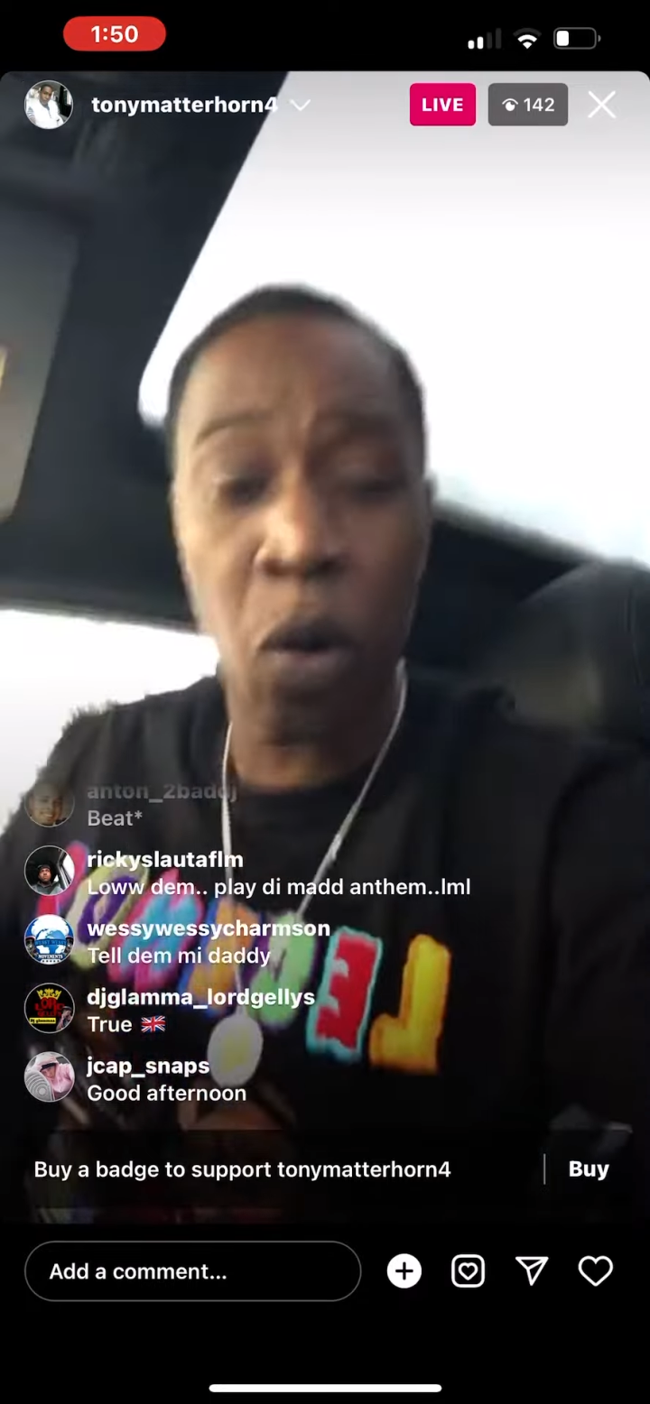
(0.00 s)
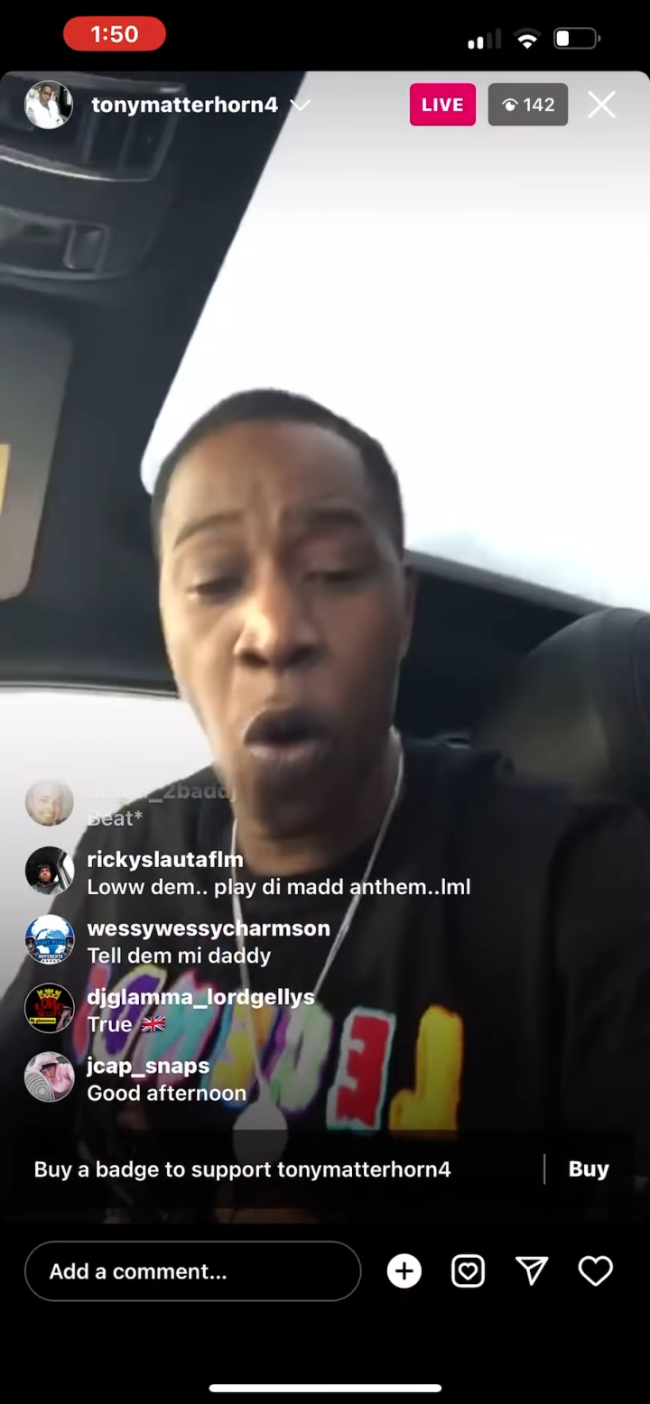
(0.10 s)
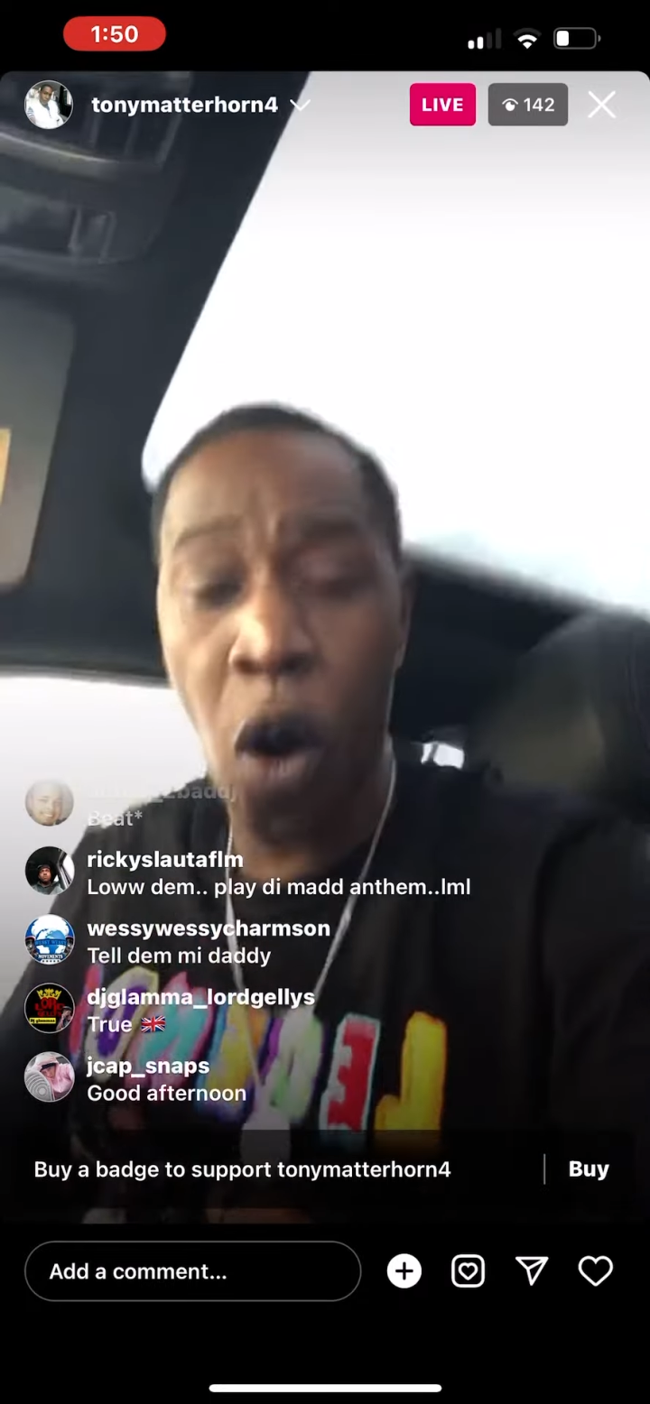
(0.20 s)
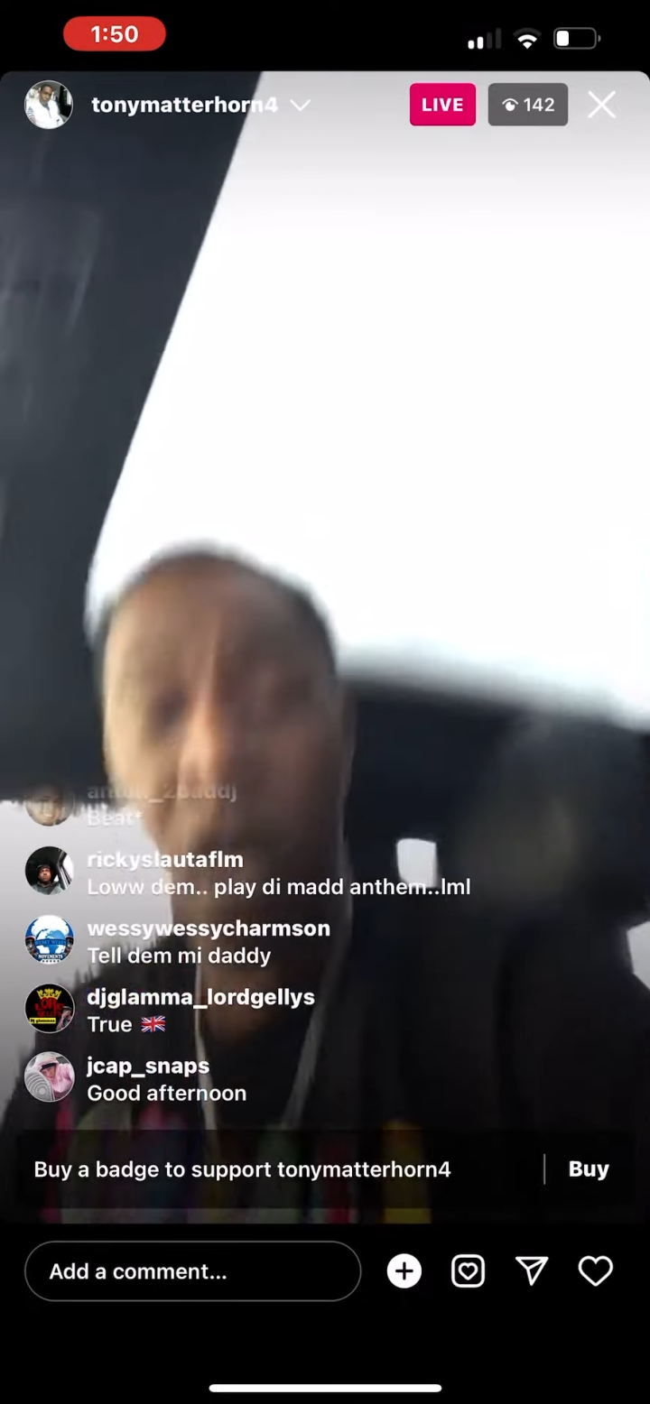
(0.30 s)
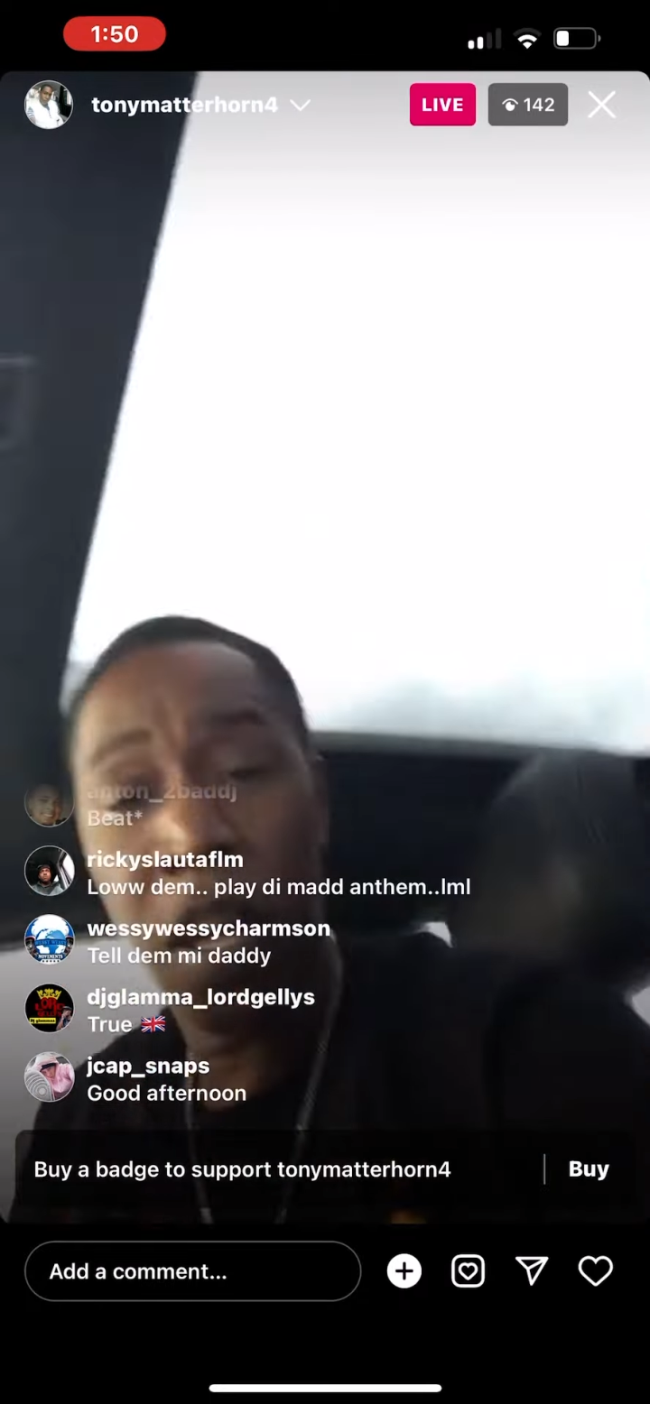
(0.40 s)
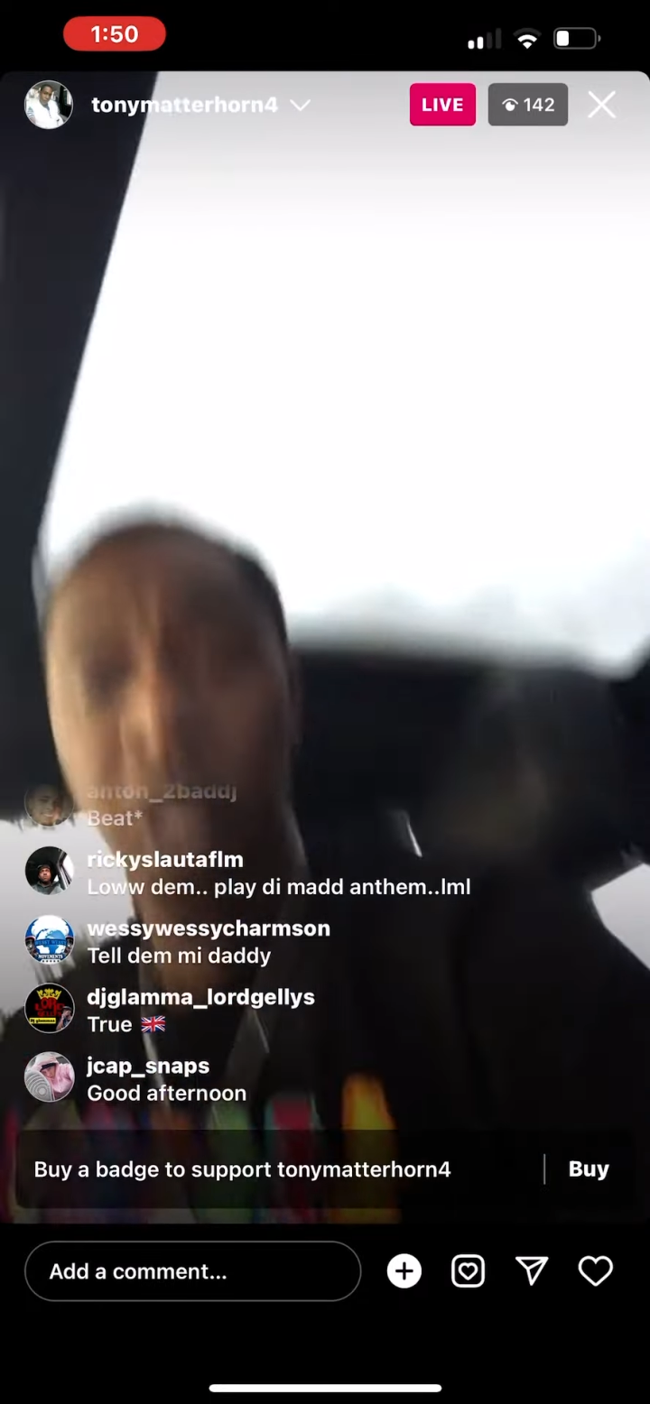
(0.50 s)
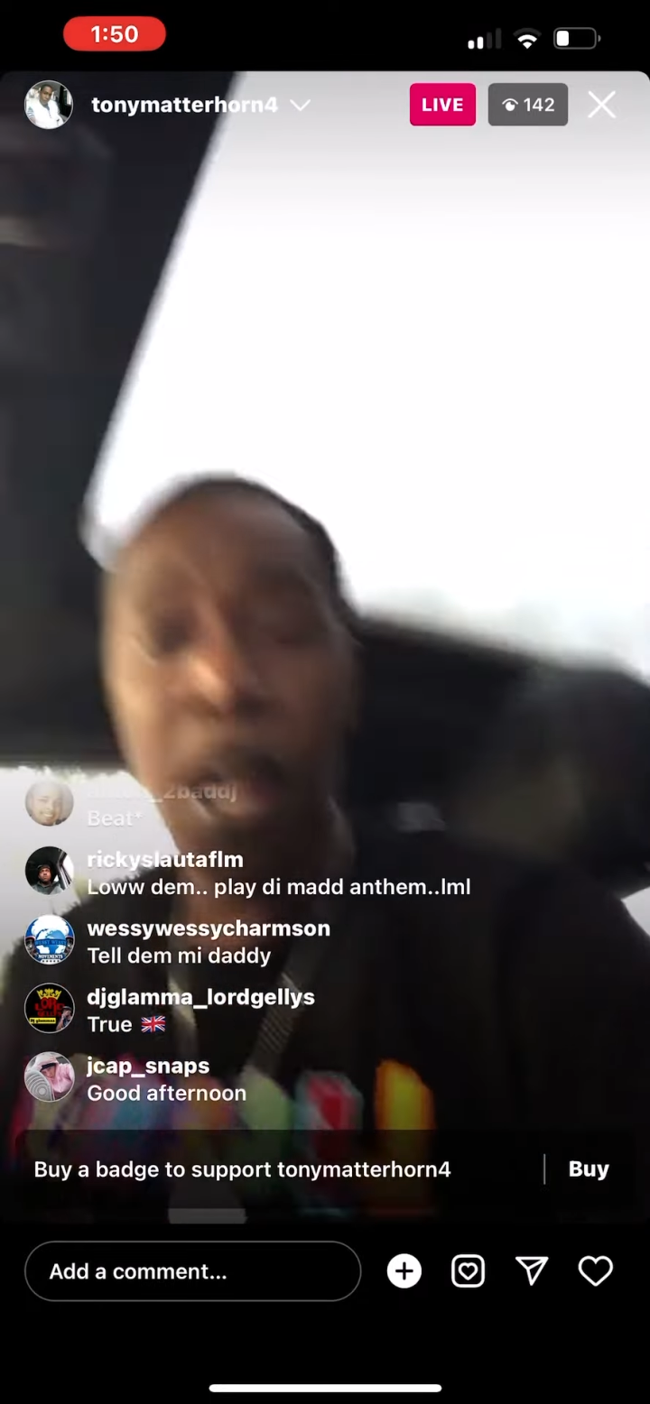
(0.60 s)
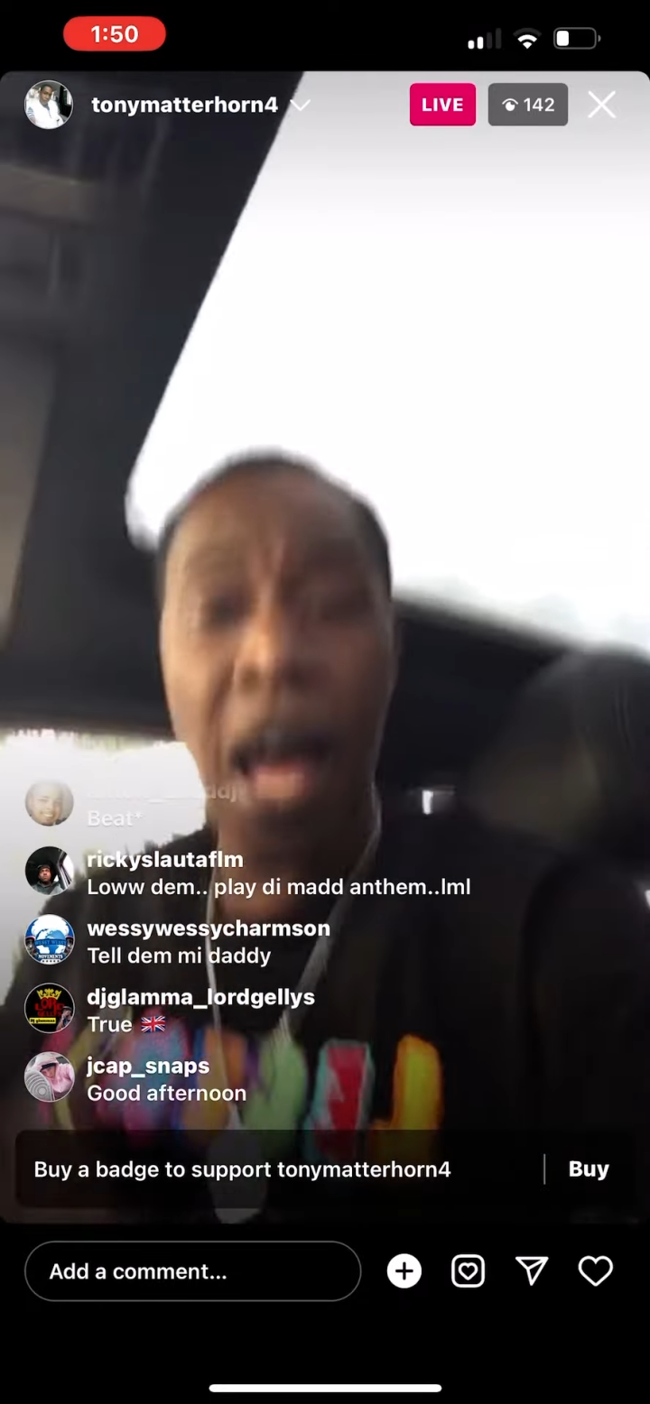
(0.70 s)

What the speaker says: said, oh,